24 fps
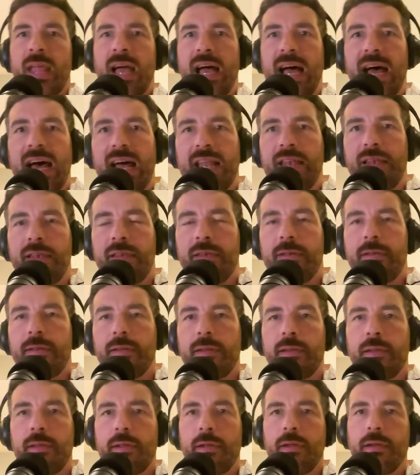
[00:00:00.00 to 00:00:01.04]
And
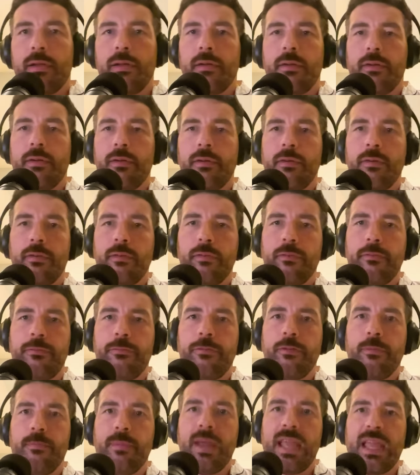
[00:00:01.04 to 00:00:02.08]

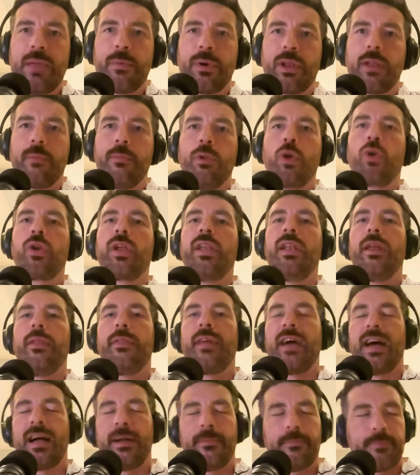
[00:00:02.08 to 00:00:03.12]
for me, when I'm looking at
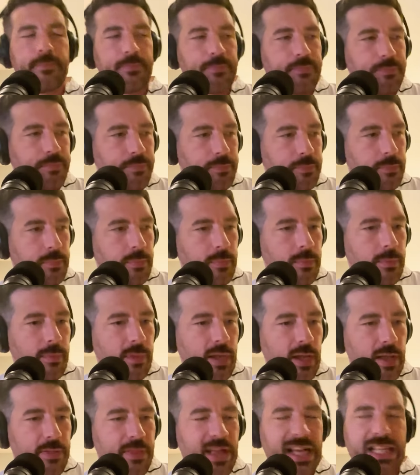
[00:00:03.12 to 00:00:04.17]
that,
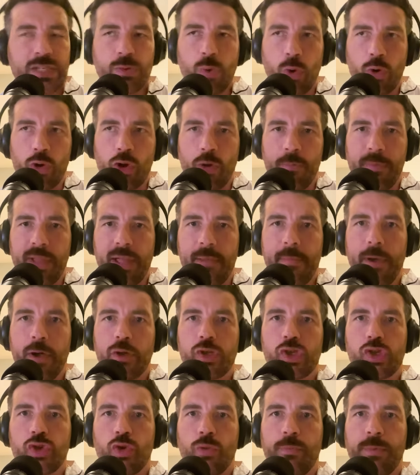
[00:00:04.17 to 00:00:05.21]
that's what got me
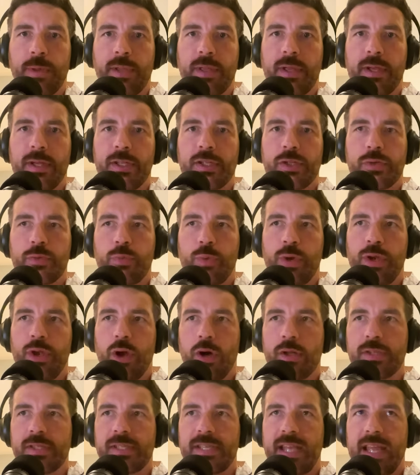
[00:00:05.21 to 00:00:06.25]
emotional, because we're
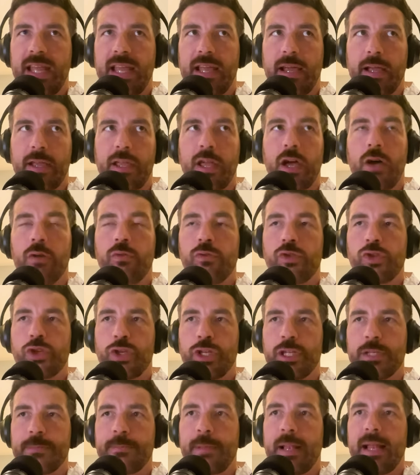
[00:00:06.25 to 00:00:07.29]
not seeing a coach
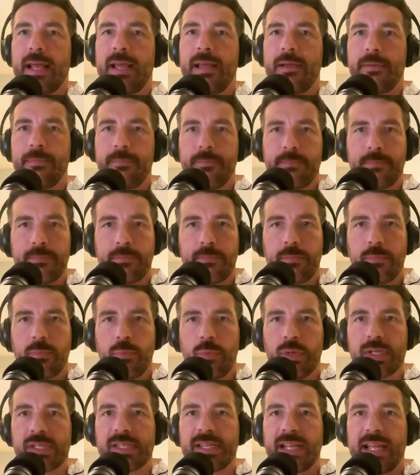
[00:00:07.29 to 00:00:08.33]
and his player.
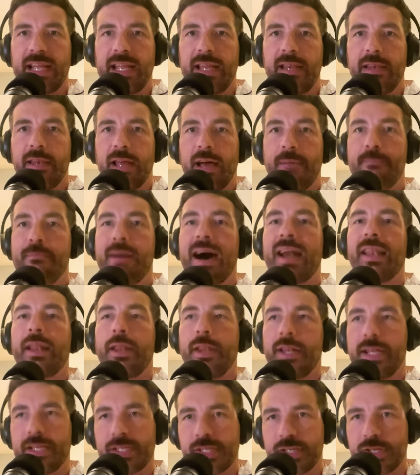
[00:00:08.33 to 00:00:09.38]
We're seeing a man
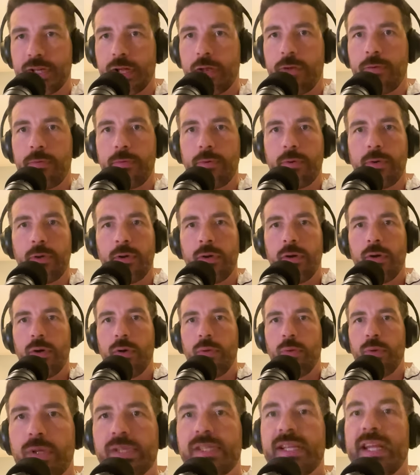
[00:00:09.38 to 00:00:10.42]
and his son.
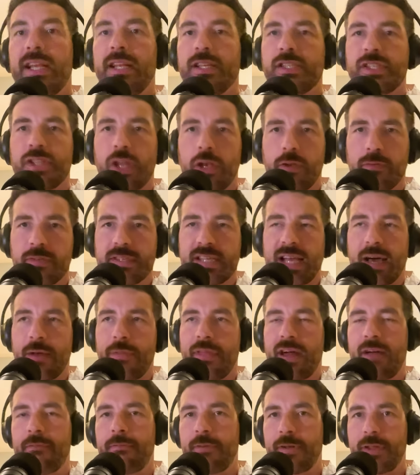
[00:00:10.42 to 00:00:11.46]
We're seeing a son of
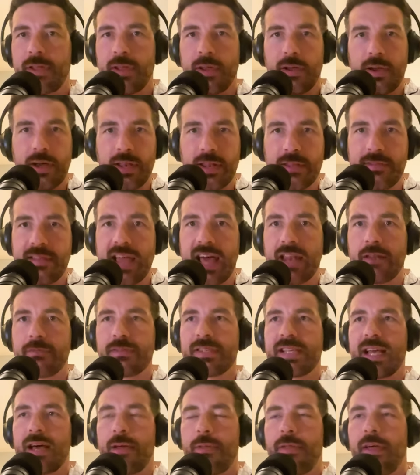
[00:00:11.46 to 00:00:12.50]
South Africa and a dad of
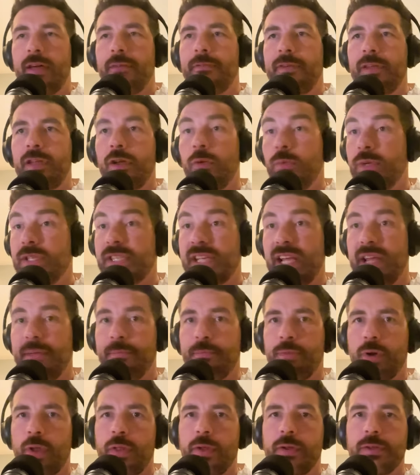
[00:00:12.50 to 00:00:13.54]
South Africa. We're seeing
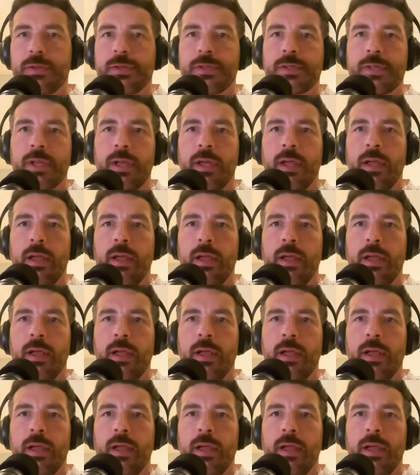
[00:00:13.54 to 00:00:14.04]
brothers.